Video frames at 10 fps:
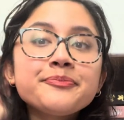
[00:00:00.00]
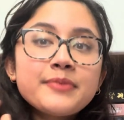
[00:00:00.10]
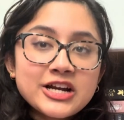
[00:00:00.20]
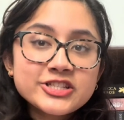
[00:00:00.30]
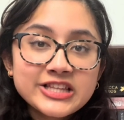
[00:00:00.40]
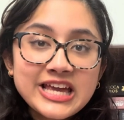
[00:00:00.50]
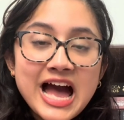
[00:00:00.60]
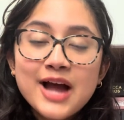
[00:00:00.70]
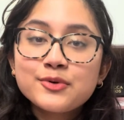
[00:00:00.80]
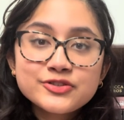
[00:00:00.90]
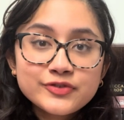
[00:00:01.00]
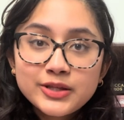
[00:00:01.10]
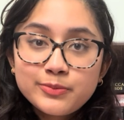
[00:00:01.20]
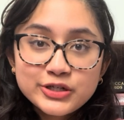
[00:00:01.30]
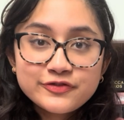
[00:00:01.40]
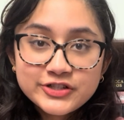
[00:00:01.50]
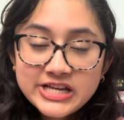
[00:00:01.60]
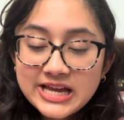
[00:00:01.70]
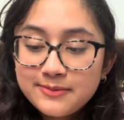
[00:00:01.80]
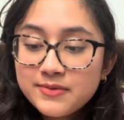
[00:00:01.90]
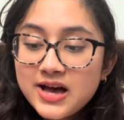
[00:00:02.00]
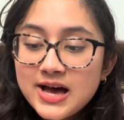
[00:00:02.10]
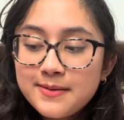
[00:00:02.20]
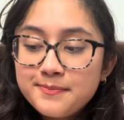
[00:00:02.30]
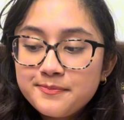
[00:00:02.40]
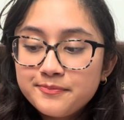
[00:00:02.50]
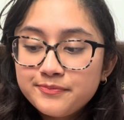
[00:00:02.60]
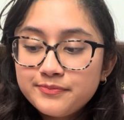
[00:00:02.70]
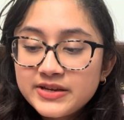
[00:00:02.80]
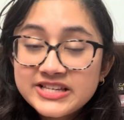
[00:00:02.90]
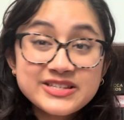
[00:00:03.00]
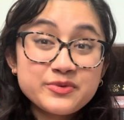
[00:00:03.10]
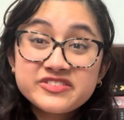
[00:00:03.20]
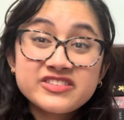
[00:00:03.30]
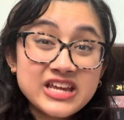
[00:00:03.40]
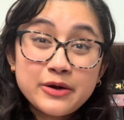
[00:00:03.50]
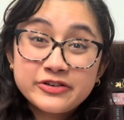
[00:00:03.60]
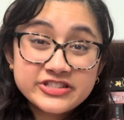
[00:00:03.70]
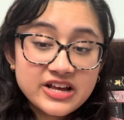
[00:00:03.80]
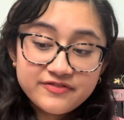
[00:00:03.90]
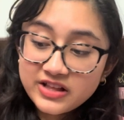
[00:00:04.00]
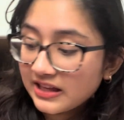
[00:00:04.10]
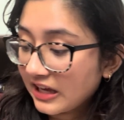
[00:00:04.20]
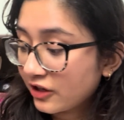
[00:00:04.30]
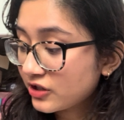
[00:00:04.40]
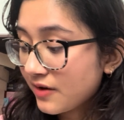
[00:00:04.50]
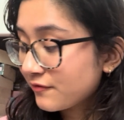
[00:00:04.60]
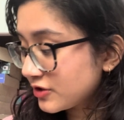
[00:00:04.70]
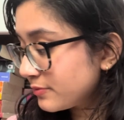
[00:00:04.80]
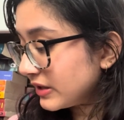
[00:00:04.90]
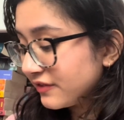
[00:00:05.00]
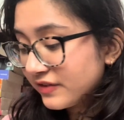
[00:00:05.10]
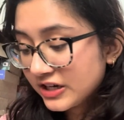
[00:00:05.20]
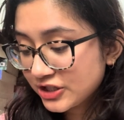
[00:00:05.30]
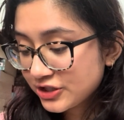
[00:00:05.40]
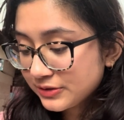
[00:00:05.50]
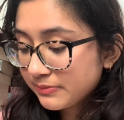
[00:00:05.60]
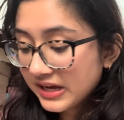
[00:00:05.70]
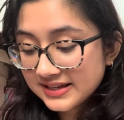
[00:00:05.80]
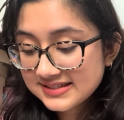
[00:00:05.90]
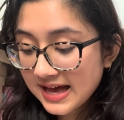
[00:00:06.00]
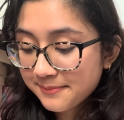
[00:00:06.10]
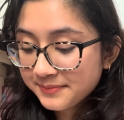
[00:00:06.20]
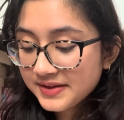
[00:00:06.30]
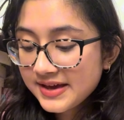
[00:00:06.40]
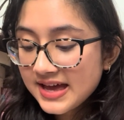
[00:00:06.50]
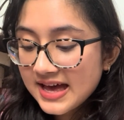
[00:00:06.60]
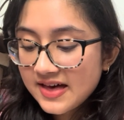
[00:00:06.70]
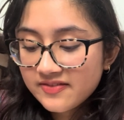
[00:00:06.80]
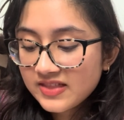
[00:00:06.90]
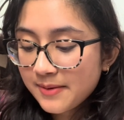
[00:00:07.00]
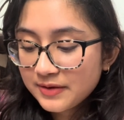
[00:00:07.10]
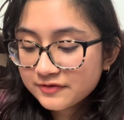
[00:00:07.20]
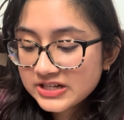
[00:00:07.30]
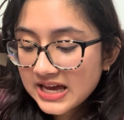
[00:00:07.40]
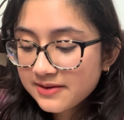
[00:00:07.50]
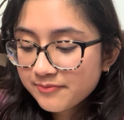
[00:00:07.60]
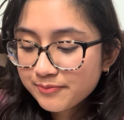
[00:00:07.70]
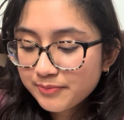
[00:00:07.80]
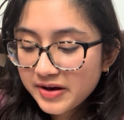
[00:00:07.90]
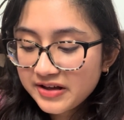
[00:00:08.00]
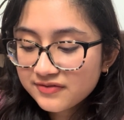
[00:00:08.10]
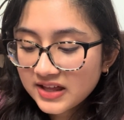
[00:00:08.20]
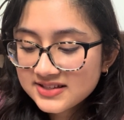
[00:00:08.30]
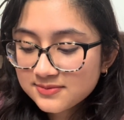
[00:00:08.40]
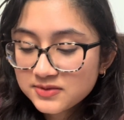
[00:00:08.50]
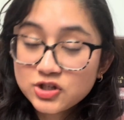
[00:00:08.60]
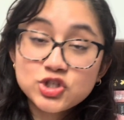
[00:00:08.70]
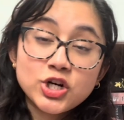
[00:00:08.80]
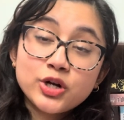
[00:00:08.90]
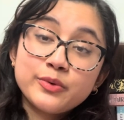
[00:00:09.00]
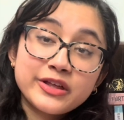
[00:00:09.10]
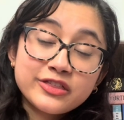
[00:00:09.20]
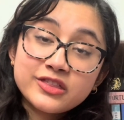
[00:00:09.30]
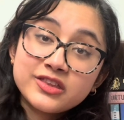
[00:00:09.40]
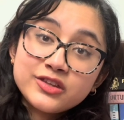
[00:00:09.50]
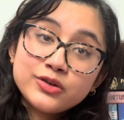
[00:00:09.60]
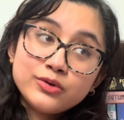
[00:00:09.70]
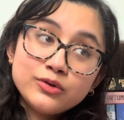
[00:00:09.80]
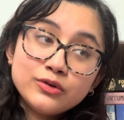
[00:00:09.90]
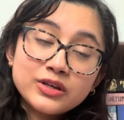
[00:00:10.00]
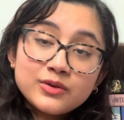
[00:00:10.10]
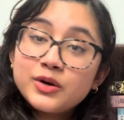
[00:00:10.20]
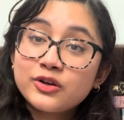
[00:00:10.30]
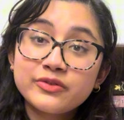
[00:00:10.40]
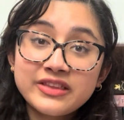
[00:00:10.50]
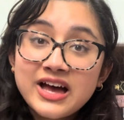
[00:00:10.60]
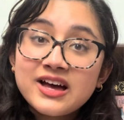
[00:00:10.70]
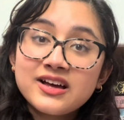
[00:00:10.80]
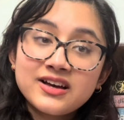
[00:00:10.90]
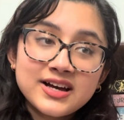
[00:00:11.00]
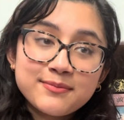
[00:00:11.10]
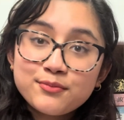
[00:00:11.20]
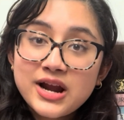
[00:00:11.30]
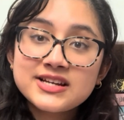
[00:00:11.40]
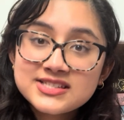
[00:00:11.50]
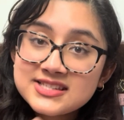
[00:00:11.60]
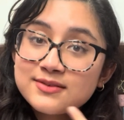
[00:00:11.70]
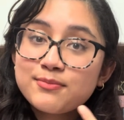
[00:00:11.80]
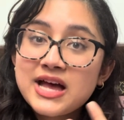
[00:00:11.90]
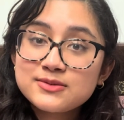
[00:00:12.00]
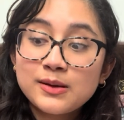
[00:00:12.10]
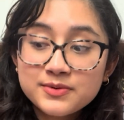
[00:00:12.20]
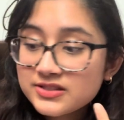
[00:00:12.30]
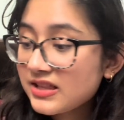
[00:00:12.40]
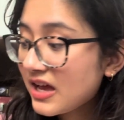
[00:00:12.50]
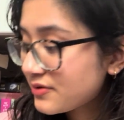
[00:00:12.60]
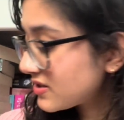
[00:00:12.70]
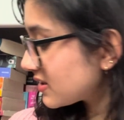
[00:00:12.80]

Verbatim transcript: Personally I wasn't really pushed for time um, because it was three hours and I felt like I could comfortably finish my exam in that amount of time but if that's something you struggle with you can work on that um, practicing past papers in the house.